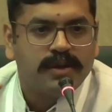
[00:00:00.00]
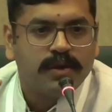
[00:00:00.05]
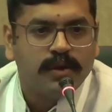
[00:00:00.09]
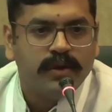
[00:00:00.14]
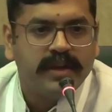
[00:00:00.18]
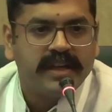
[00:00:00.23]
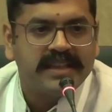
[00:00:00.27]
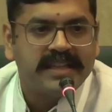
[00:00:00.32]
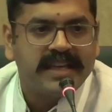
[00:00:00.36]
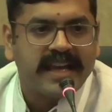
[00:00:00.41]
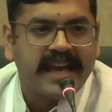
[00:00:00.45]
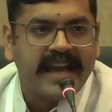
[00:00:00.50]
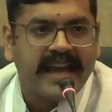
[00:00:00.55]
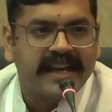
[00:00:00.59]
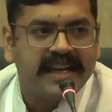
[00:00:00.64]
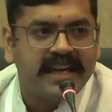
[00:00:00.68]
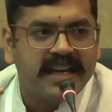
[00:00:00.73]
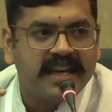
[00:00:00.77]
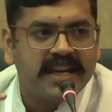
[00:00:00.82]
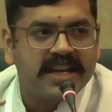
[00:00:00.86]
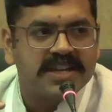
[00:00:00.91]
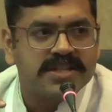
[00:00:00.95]
doing the
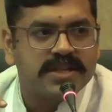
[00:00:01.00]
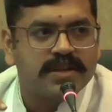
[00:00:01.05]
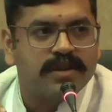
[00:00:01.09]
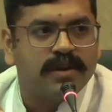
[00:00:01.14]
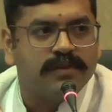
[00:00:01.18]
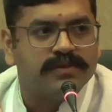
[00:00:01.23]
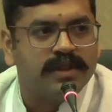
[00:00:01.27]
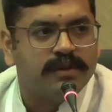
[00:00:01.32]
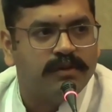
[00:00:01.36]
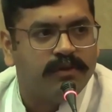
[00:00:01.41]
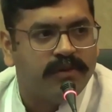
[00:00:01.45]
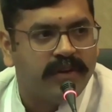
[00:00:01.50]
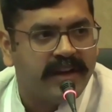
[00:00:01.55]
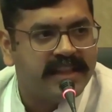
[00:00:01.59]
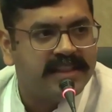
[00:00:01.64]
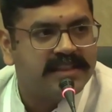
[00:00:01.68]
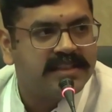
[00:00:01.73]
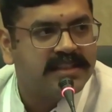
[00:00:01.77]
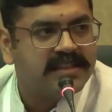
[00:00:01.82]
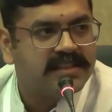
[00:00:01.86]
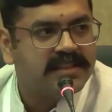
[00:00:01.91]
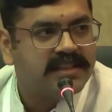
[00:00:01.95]
aggregation of the
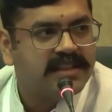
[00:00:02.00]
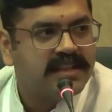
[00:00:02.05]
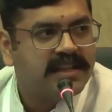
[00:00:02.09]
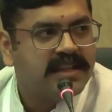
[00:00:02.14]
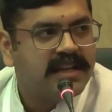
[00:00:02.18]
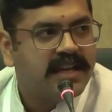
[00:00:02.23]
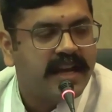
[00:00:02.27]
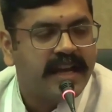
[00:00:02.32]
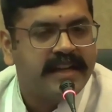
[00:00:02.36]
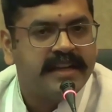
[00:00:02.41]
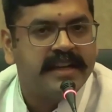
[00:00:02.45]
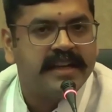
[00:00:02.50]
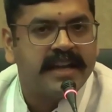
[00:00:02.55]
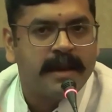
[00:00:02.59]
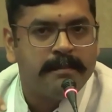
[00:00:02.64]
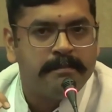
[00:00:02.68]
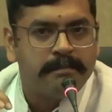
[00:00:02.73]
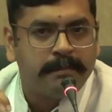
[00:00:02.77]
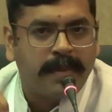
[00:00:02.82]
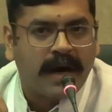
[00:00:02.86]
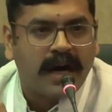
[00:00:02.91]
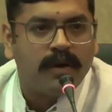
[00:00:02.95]
wealth, and it
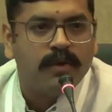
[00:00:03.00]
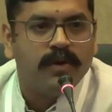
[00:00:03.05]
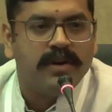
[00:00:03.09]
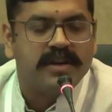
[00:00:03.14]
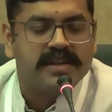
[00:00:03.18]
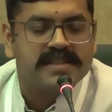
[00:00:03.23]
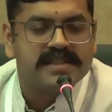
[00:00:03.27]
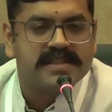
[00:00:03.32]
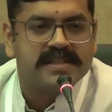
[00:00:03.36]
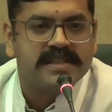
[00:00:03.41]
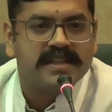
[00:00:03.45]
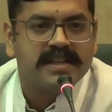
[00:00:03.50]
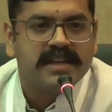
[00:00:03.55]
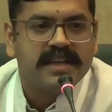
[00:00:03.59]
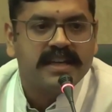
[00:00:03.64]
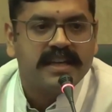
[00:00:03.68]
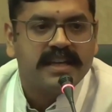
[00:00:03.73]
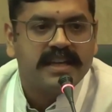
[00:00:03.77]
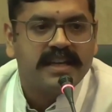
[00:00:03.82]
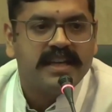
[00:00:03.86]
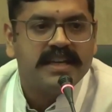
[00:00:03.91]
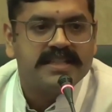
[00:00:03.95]
empowers
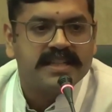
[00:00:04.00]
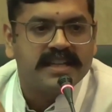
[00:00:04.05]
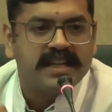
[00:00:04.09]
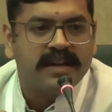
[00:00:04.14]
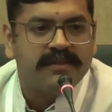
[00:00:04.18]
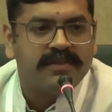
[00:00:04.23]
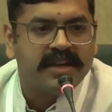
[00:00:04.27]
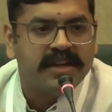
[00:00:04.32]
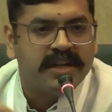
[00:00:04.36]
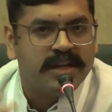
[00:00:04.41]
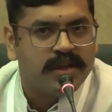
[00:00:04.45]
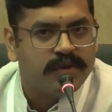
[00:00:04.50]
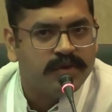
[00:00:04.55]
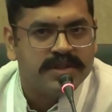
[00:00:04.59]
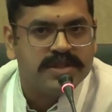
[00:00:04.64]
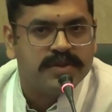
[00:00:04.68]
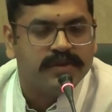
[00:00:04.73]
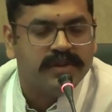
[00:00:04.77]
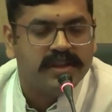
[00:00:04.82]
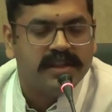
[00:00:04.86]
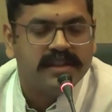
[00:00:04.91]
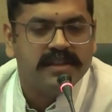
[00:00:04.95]
each and every
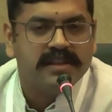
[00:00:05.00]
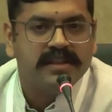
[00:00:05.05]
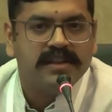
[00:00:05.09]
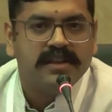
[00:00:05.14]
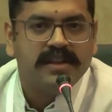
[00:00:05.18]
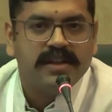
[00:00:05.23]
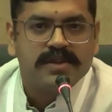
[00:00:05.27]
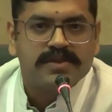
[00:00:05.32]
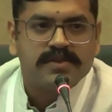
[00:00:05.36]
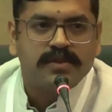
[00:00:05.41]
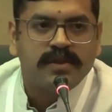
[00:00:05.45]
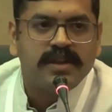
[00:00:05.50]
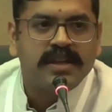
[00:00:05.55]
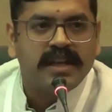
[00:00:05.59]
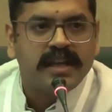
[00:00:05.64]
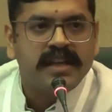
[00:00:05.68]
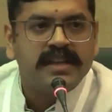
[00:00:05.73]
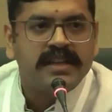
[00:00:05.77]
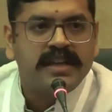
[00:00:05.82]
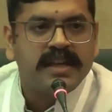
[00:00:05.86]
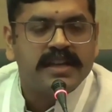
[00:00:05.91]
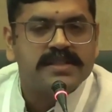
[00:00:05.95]
individual. So
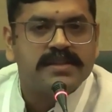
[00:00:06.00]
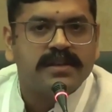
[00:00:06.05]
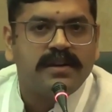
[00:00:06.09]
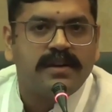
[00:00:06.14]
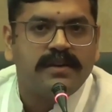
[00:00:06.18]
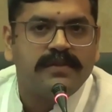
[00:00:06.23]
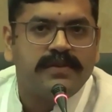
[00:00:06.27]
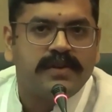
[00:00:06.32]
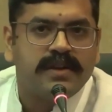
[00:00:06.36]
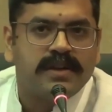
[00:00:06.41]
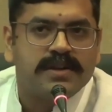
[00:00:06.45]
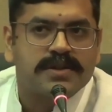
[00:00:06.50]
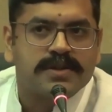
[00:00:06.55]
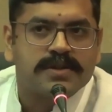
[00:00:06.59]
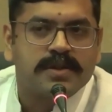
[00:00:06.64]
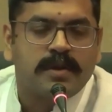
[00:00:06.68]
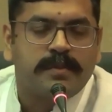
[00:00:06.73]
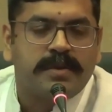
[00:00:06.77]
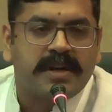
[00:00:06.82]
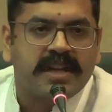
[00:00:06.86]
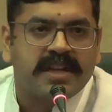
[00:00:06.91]
in case of social